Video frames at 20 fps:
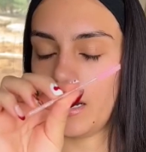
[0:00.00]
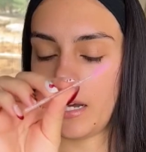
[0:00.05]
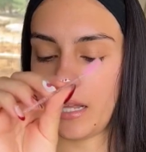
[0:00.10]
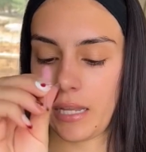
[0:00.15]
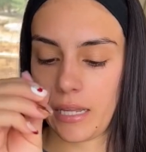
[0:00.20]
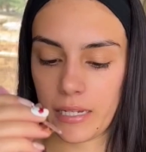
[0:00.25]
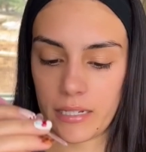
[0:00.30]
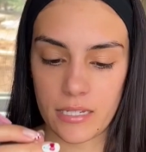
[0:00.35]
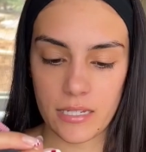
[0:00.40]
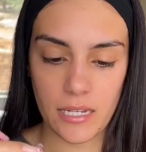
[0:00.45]
Wax. I
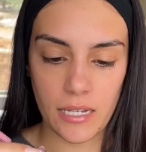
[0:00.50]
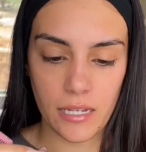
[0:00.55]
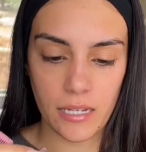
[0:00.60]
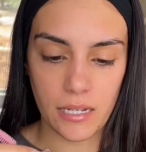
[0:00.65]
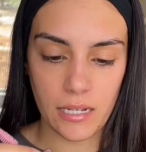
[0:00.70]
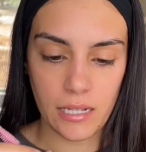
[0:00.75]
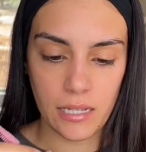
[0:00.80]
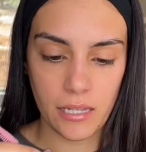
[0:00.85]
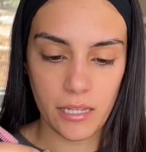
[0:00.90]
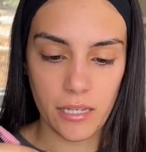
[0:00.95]
like to take a
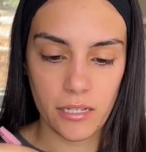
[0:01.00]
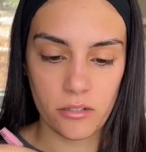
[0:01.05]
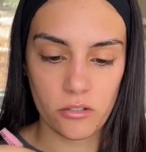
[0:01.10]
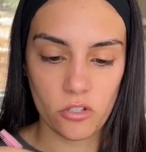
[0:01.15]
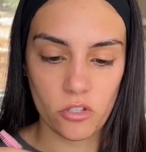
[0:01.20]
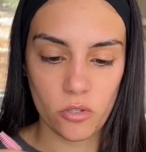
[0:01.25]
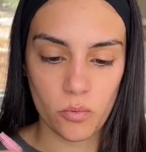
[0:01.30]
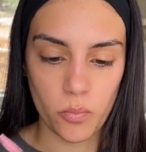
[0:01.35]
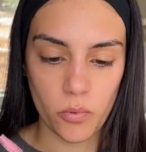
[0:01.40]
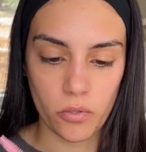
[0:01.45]
clean
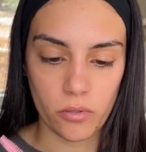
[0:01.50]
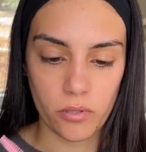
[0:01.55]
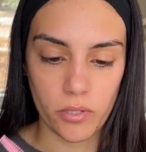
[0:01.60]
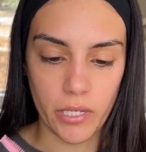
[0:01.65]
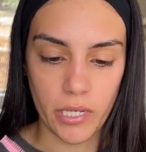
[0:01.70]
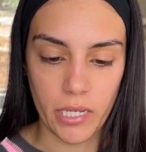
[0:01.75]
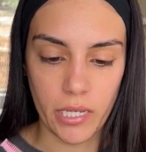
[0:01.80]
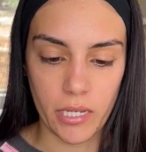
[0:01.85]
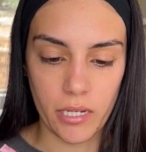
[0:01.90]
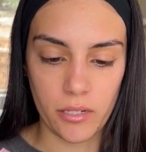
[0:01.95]

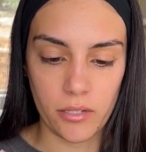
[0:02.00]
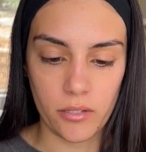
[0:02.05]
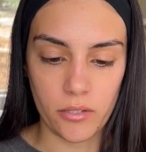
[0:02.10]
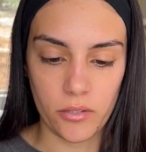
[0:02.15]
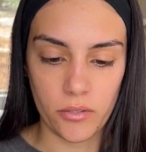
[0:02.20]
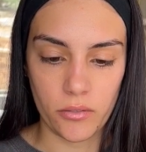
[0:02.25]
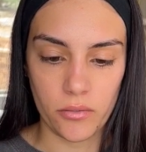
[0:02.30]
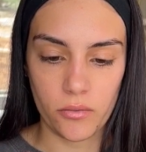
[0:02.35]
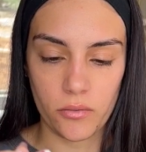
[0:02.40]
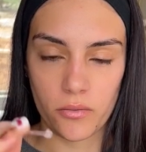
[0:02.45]
spoolie and
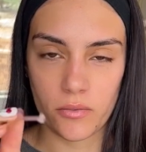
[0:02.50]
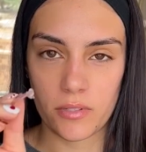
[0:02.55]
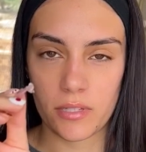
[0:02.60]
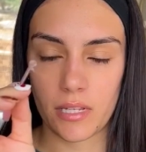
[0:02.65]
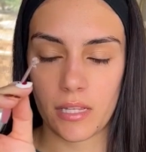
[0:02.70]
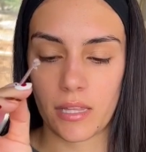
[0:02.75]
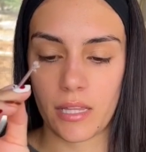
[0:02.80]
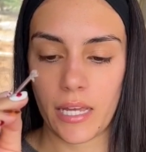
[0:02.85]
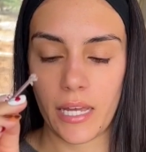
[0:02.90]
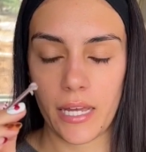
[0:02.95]
use
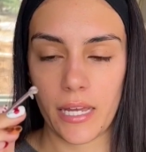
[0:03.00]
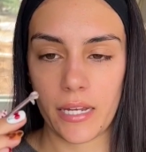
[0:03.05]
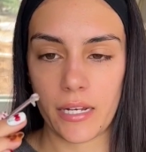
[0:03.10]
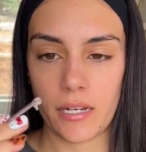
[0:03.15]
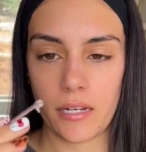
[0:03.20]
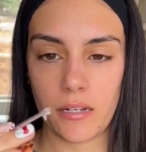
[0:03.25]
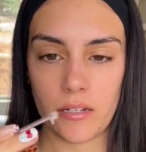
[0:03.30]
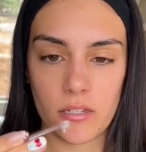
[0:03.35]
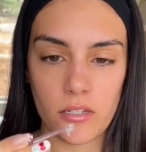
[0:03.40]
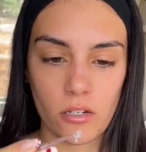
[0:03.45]
the
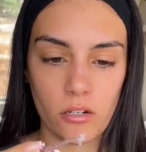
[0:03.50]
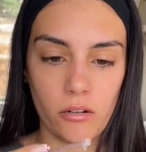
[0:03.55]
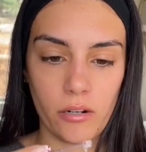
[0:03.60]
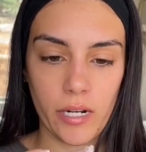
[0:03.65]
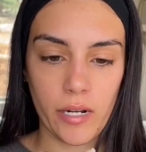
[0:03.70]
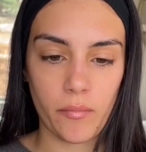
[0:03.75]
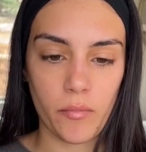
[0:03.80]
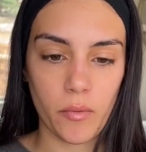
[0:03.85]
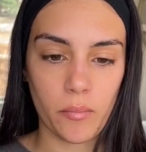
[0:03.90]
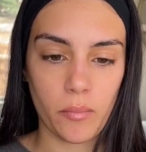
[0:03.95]
end to grab the